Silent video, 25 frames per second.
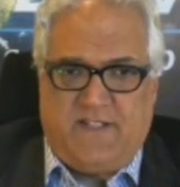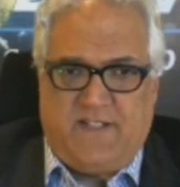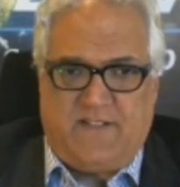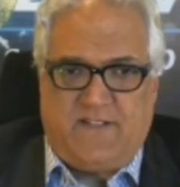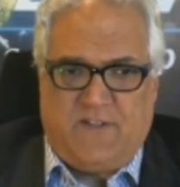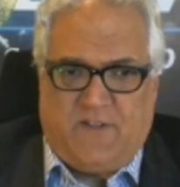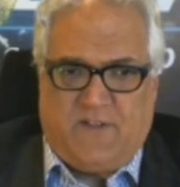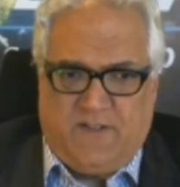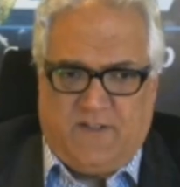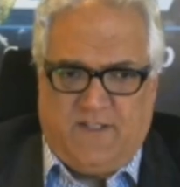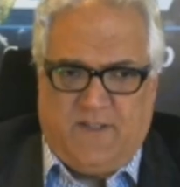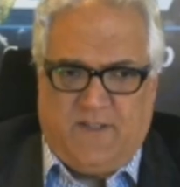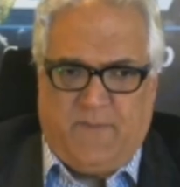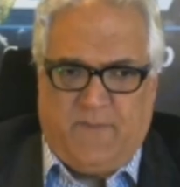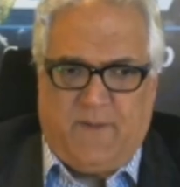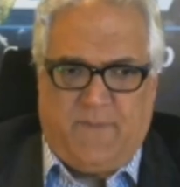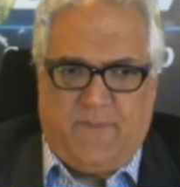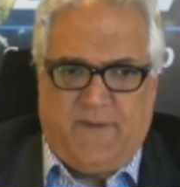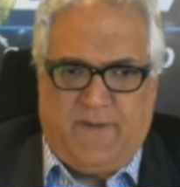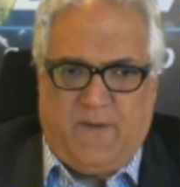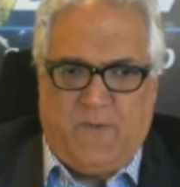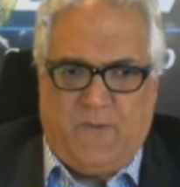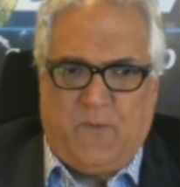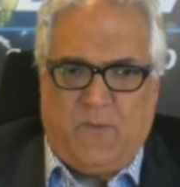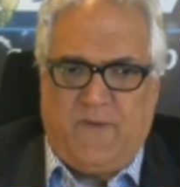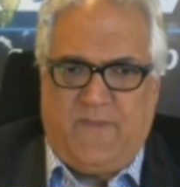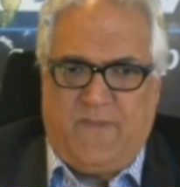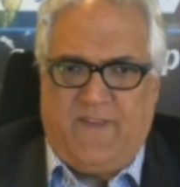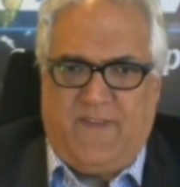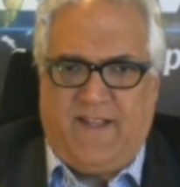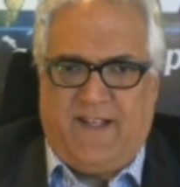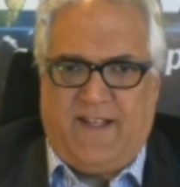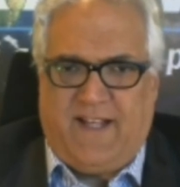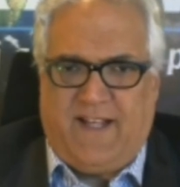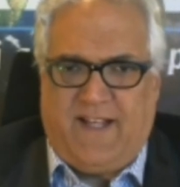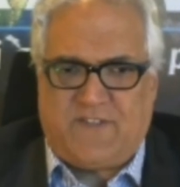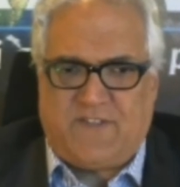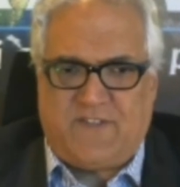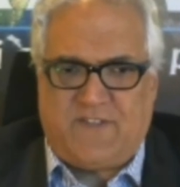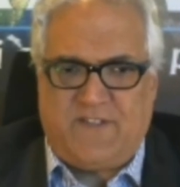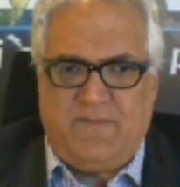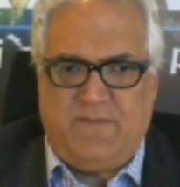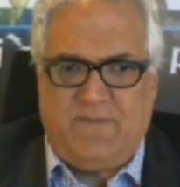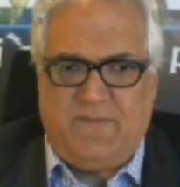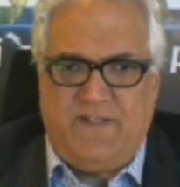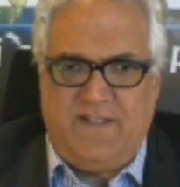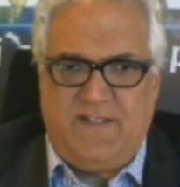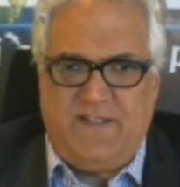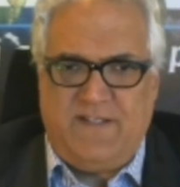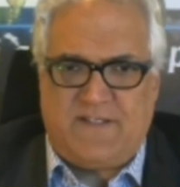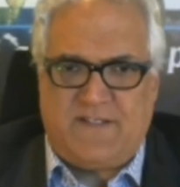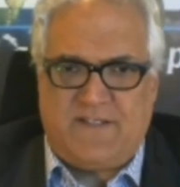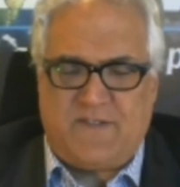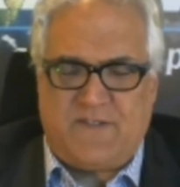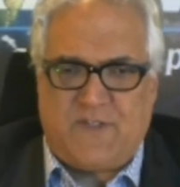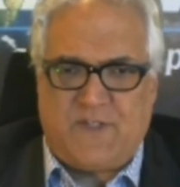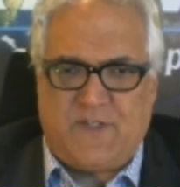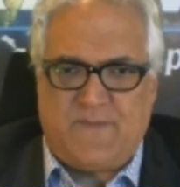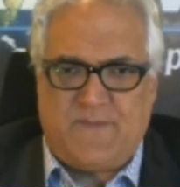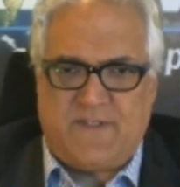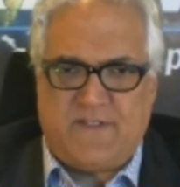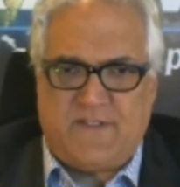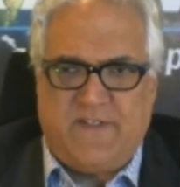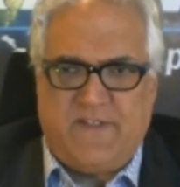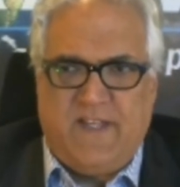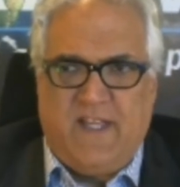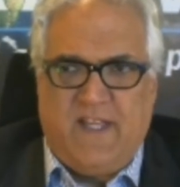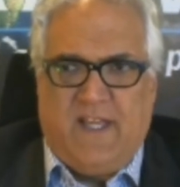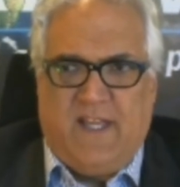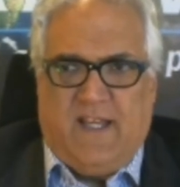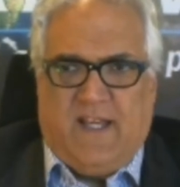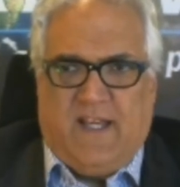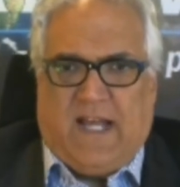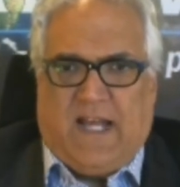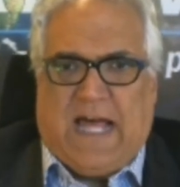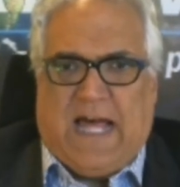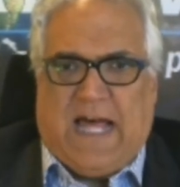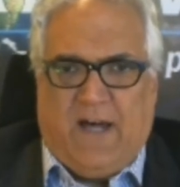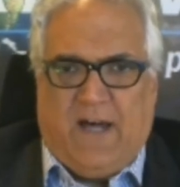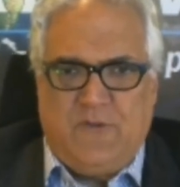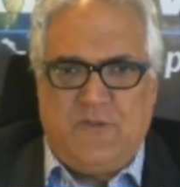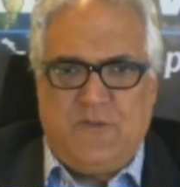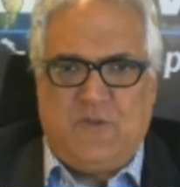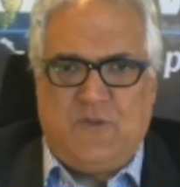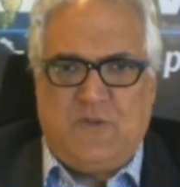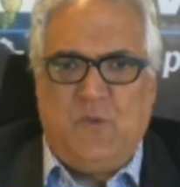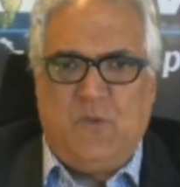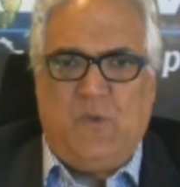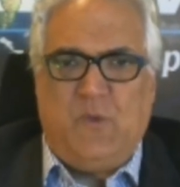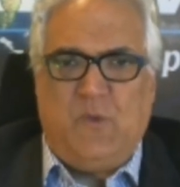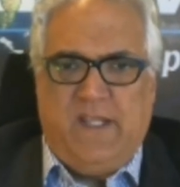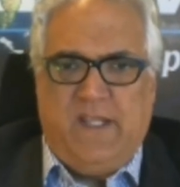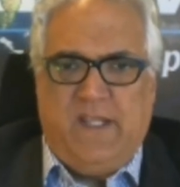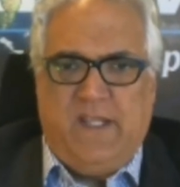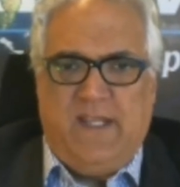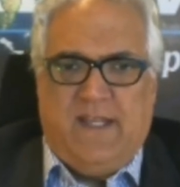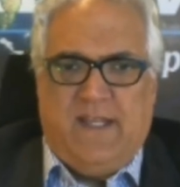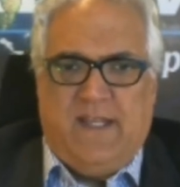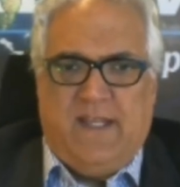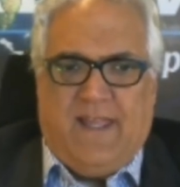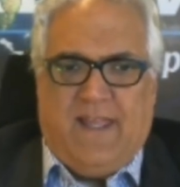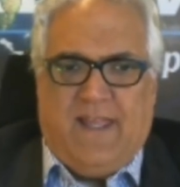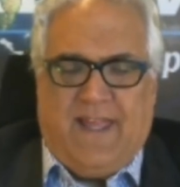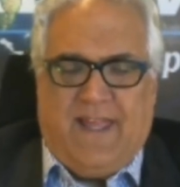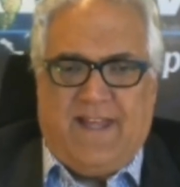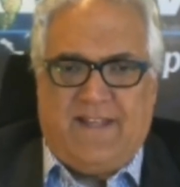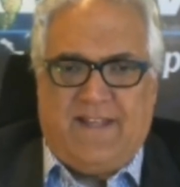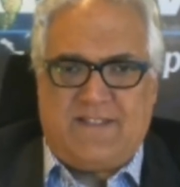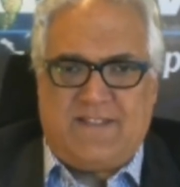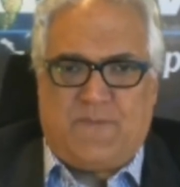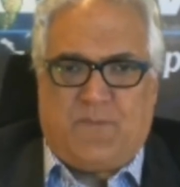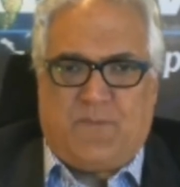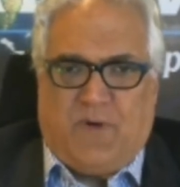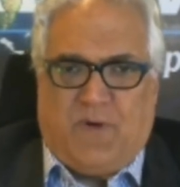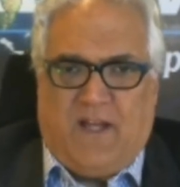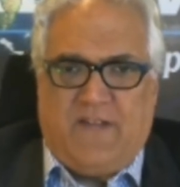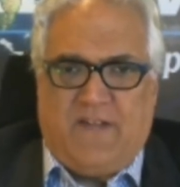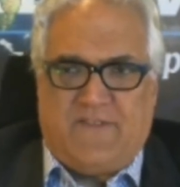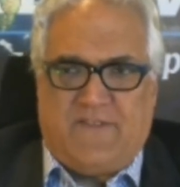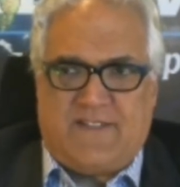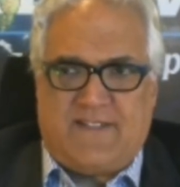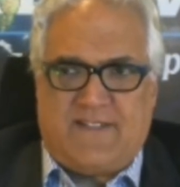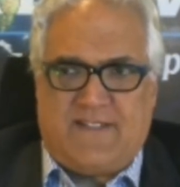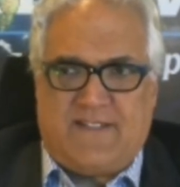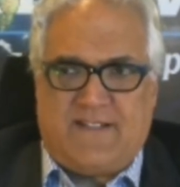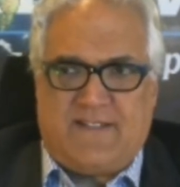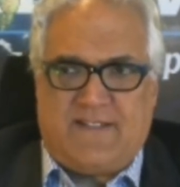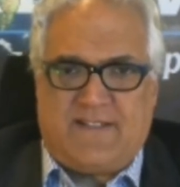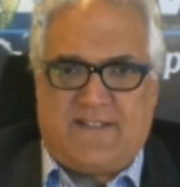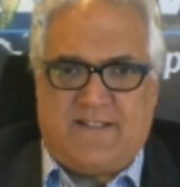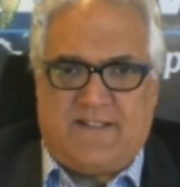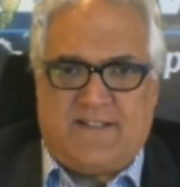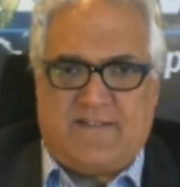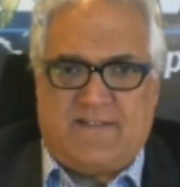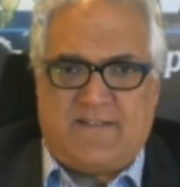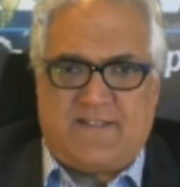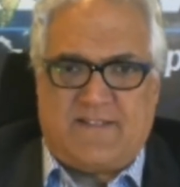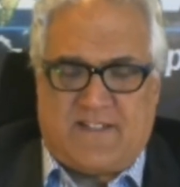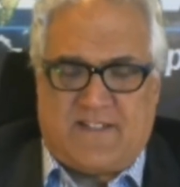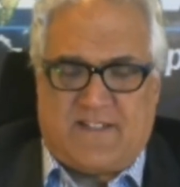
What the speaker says: Talk a little bit about what that actually means in terms of how do we, as private citizens,